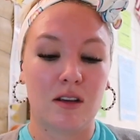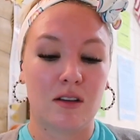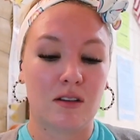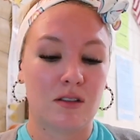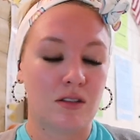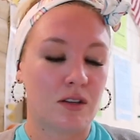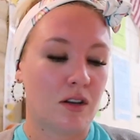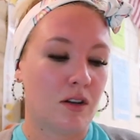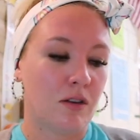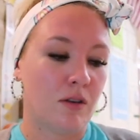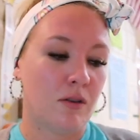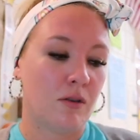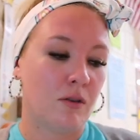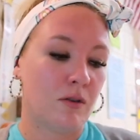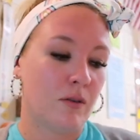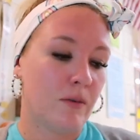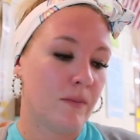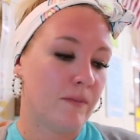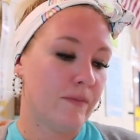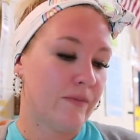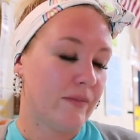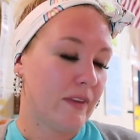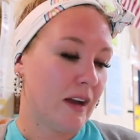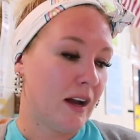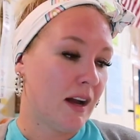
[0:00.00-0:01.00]

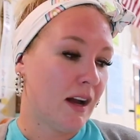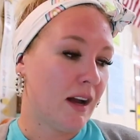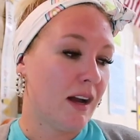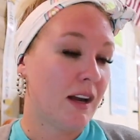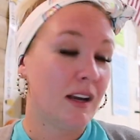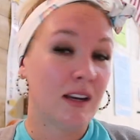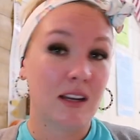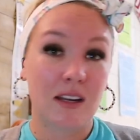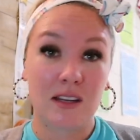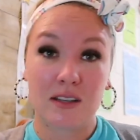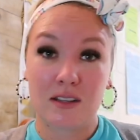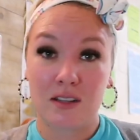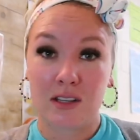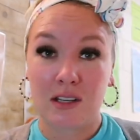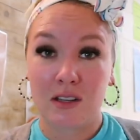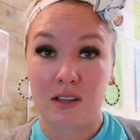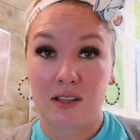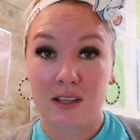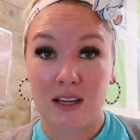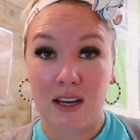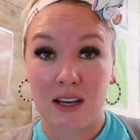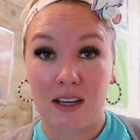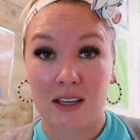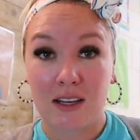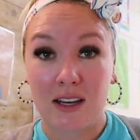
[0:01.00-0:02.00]
so I need to
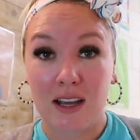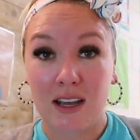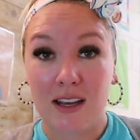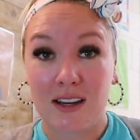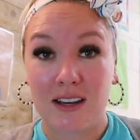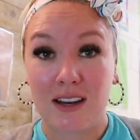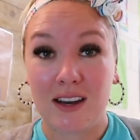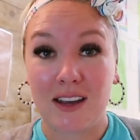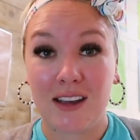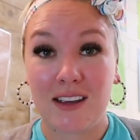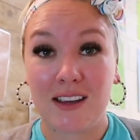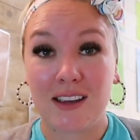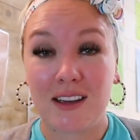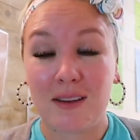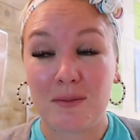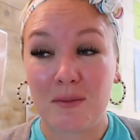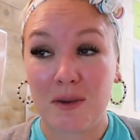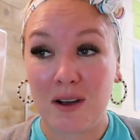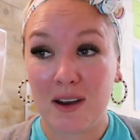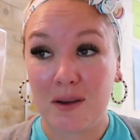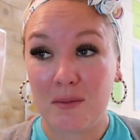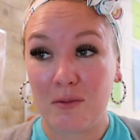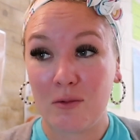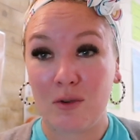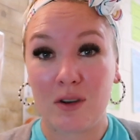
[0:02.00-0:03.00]
take a day to get
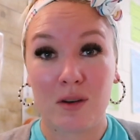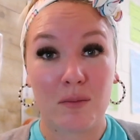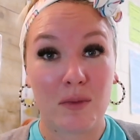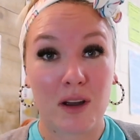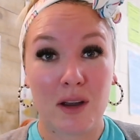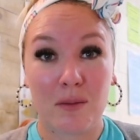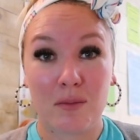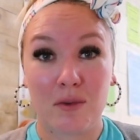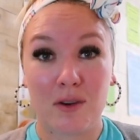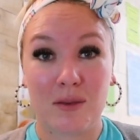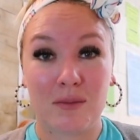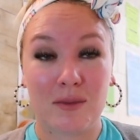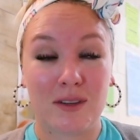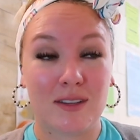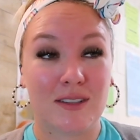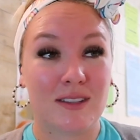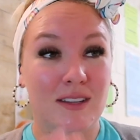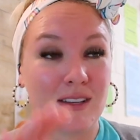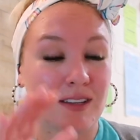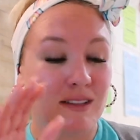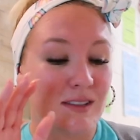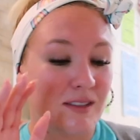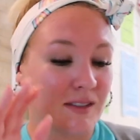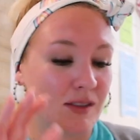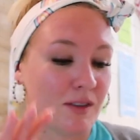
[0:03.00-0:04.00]
one of my appointments
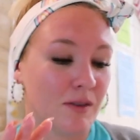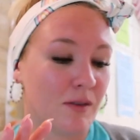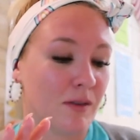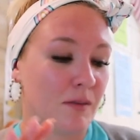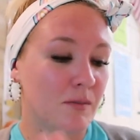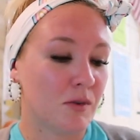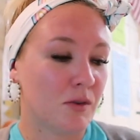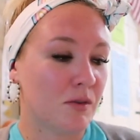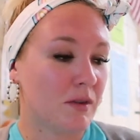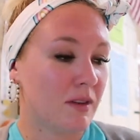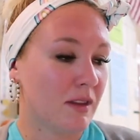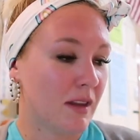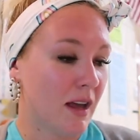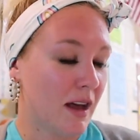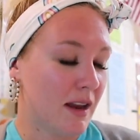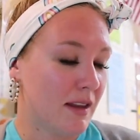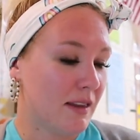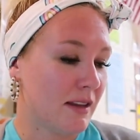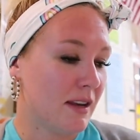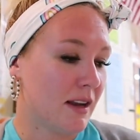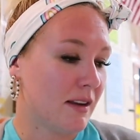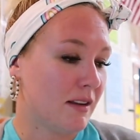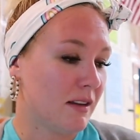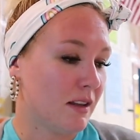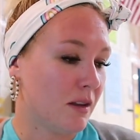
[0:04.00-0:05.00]
in. So I'm doing that at
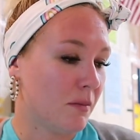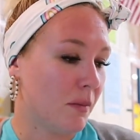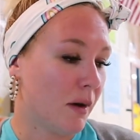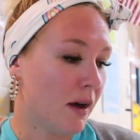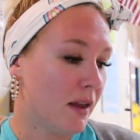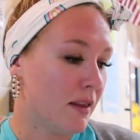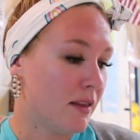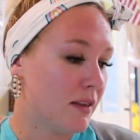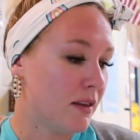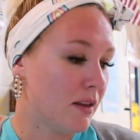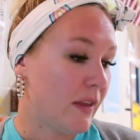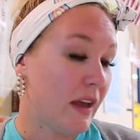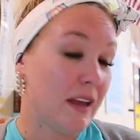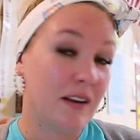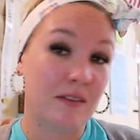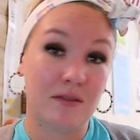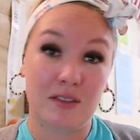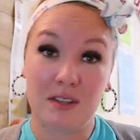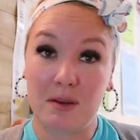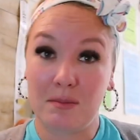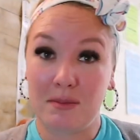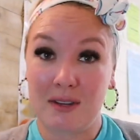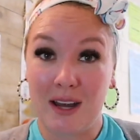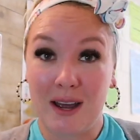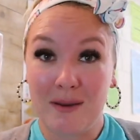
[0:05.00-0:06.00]
the end of the month, end of
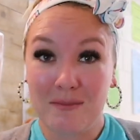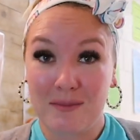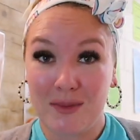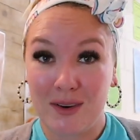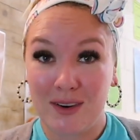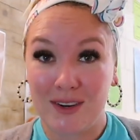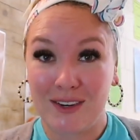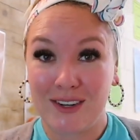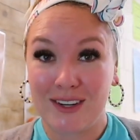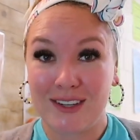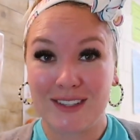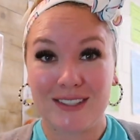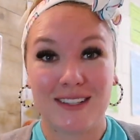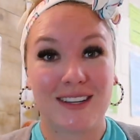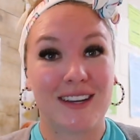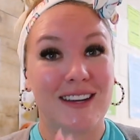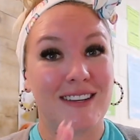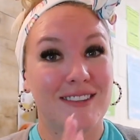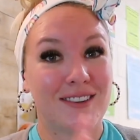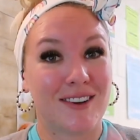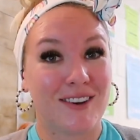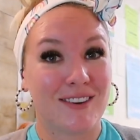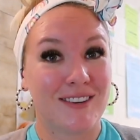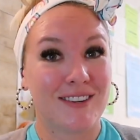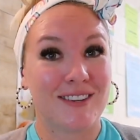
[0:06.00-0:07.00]
September, because
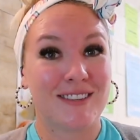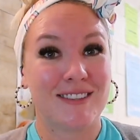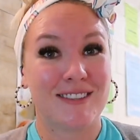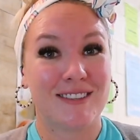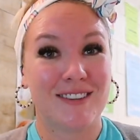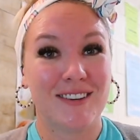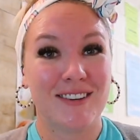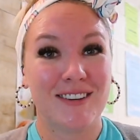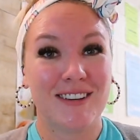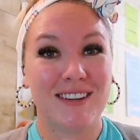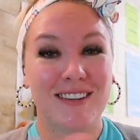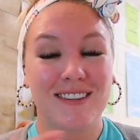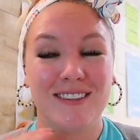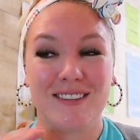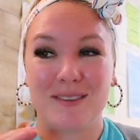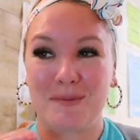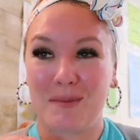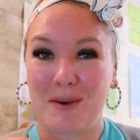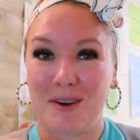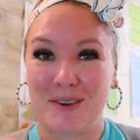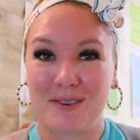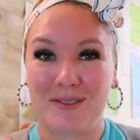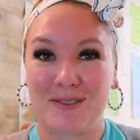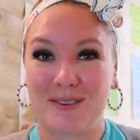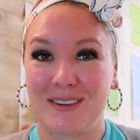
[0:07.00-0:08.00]
today's August 30th,
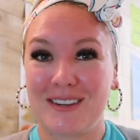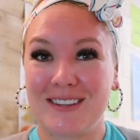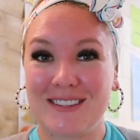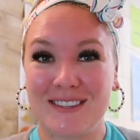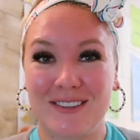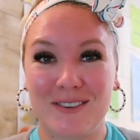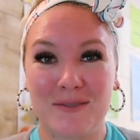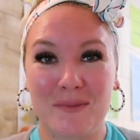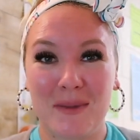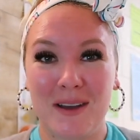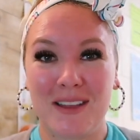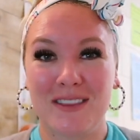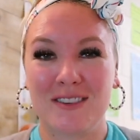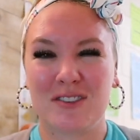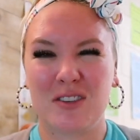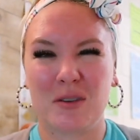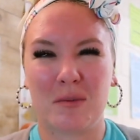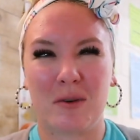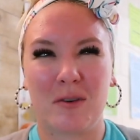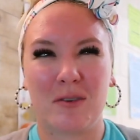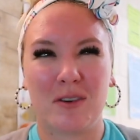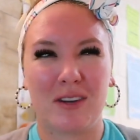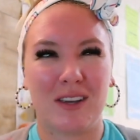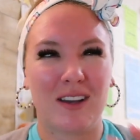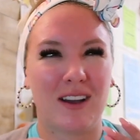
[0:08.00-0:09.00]
tomorrow is a new month, so I'm
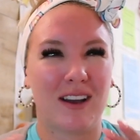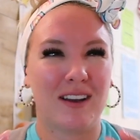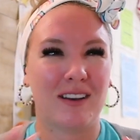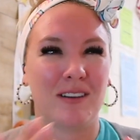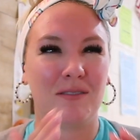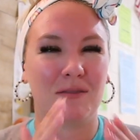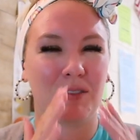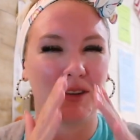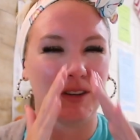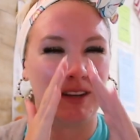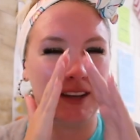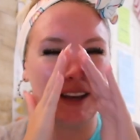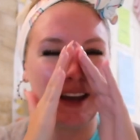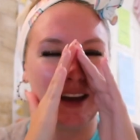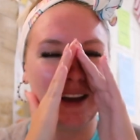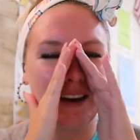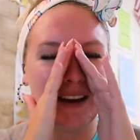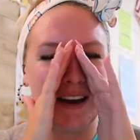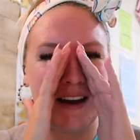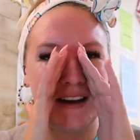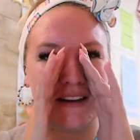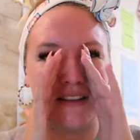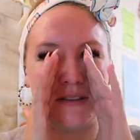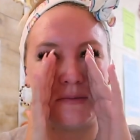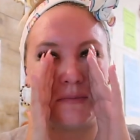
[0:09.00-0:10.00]
already kind of looking at
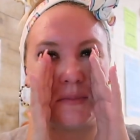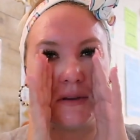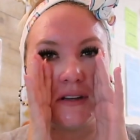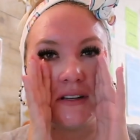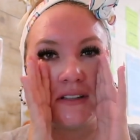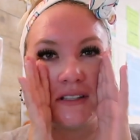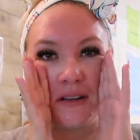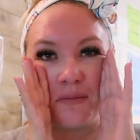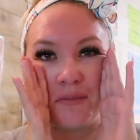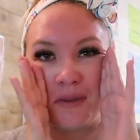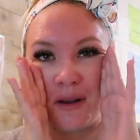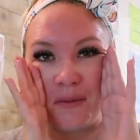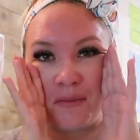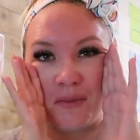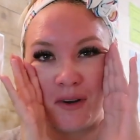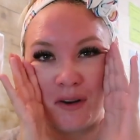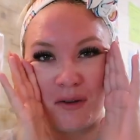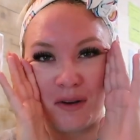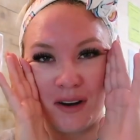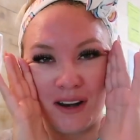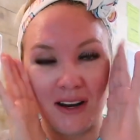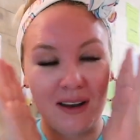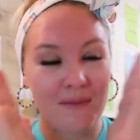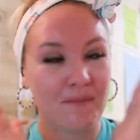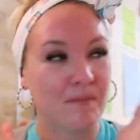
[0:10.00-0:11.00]
it as being September
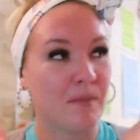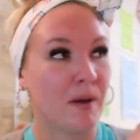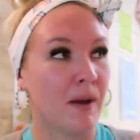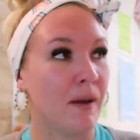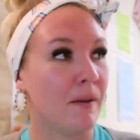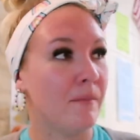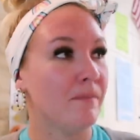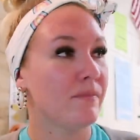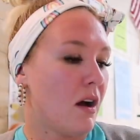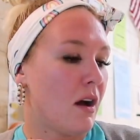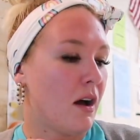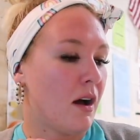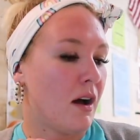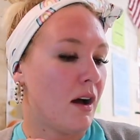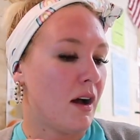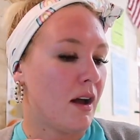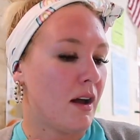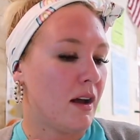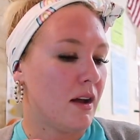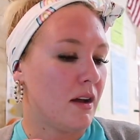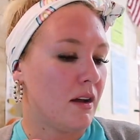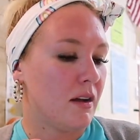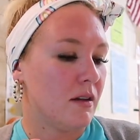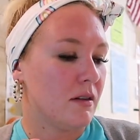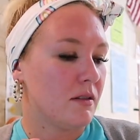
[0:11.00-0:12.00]
already, but
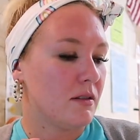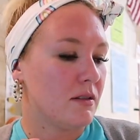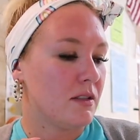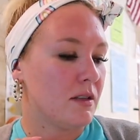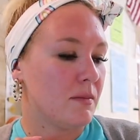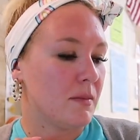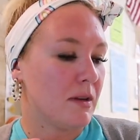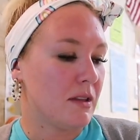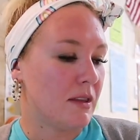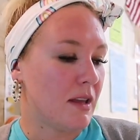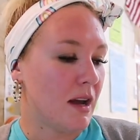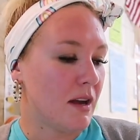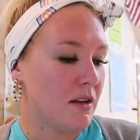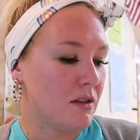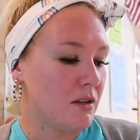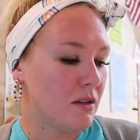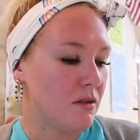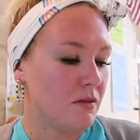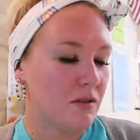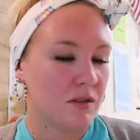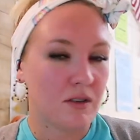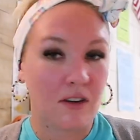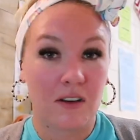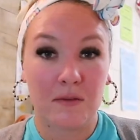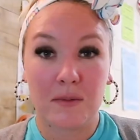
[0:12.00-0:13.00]
I submit that
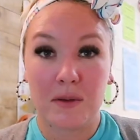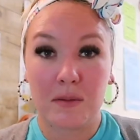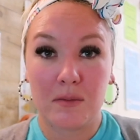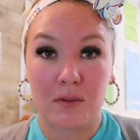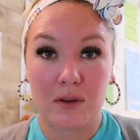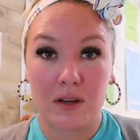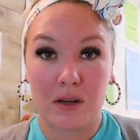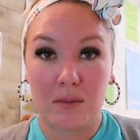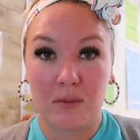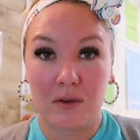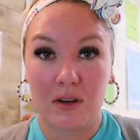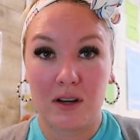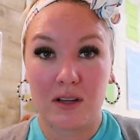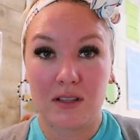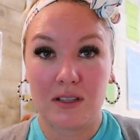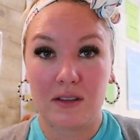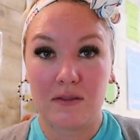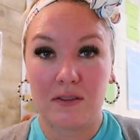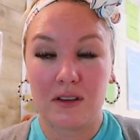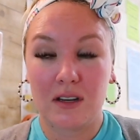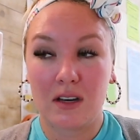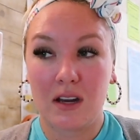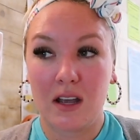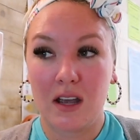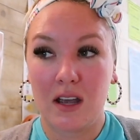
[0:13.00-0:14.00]
too. So I've been pretty
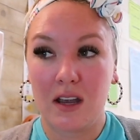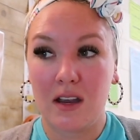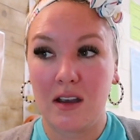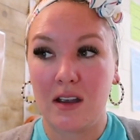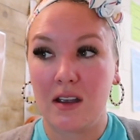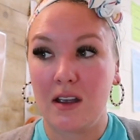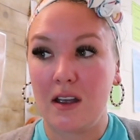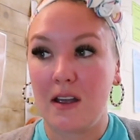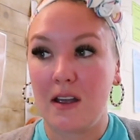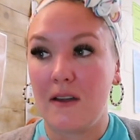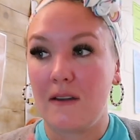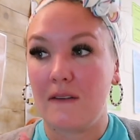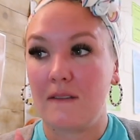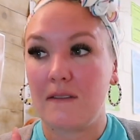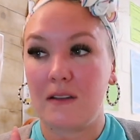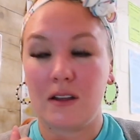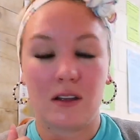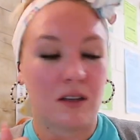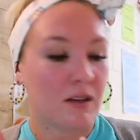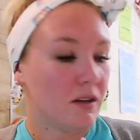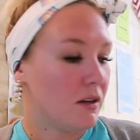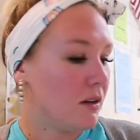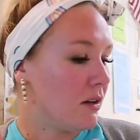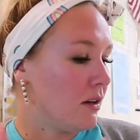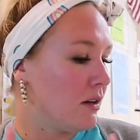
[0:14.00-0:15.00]
productive today,
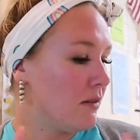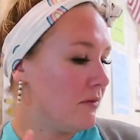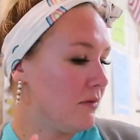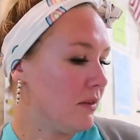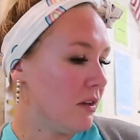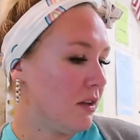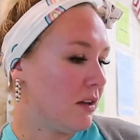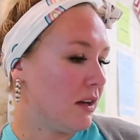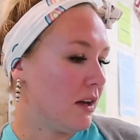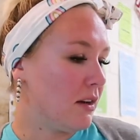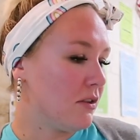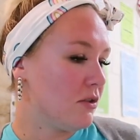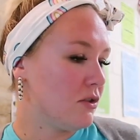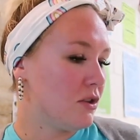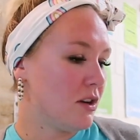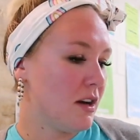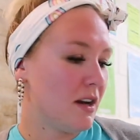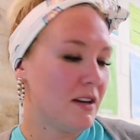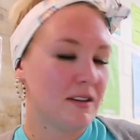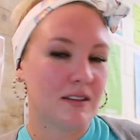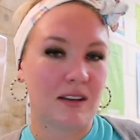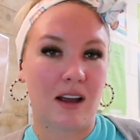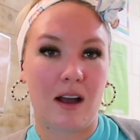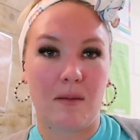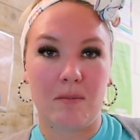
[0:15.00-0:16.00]
feeling good, feeling
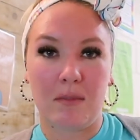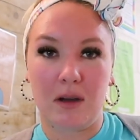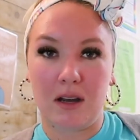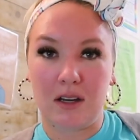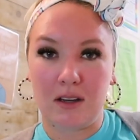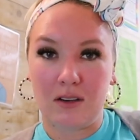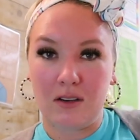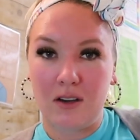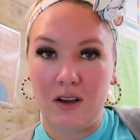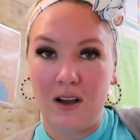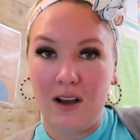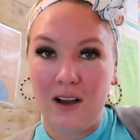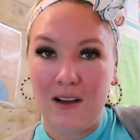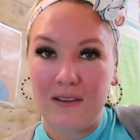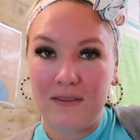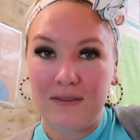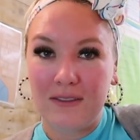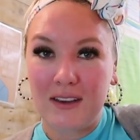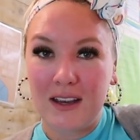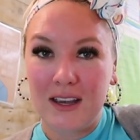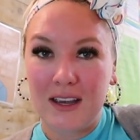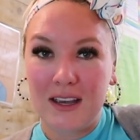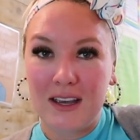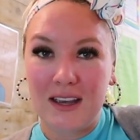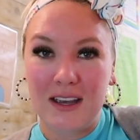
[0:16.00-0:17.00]
energized, got my
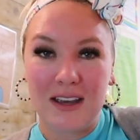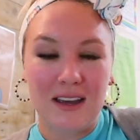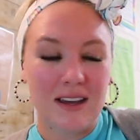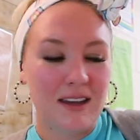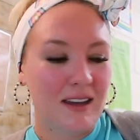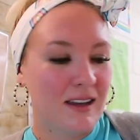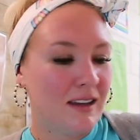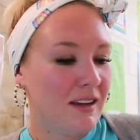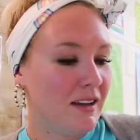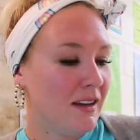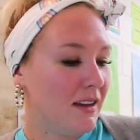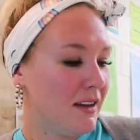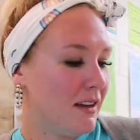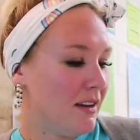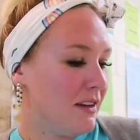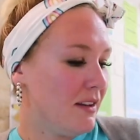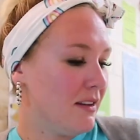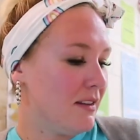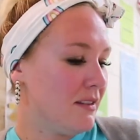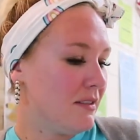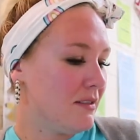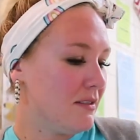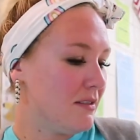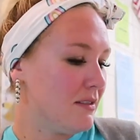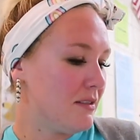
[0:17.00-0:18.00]
coffee,
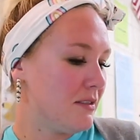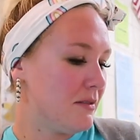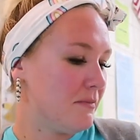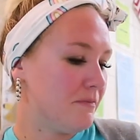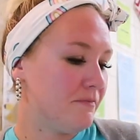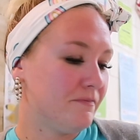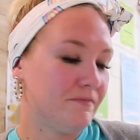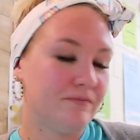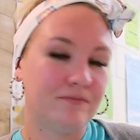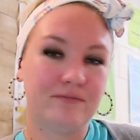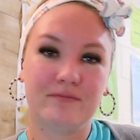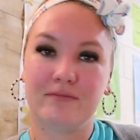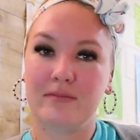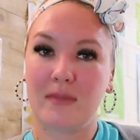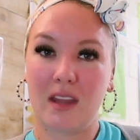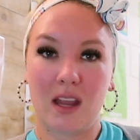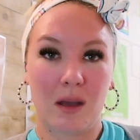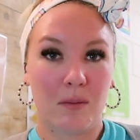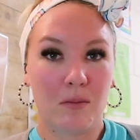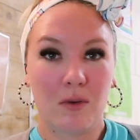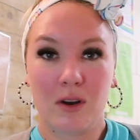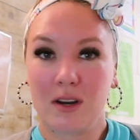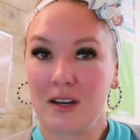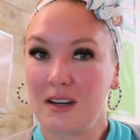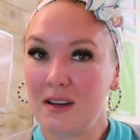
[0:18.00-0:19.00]
and
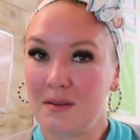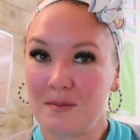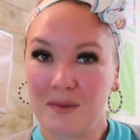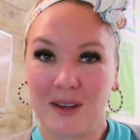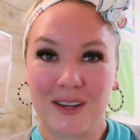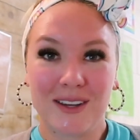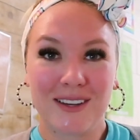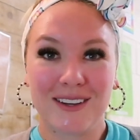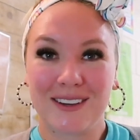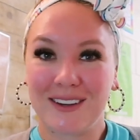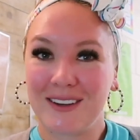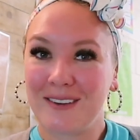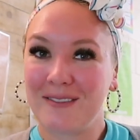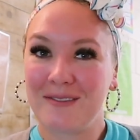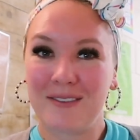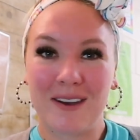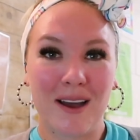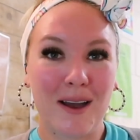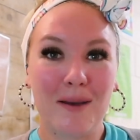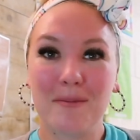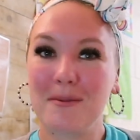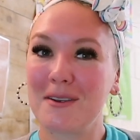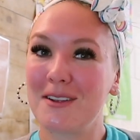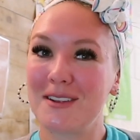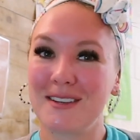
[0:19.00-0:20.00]
I'm ready to make it a
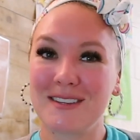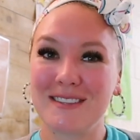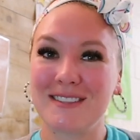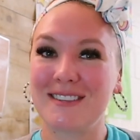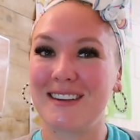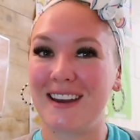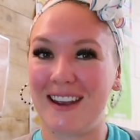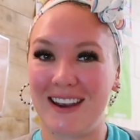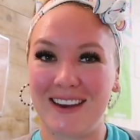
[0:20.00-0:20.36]
fabulous day.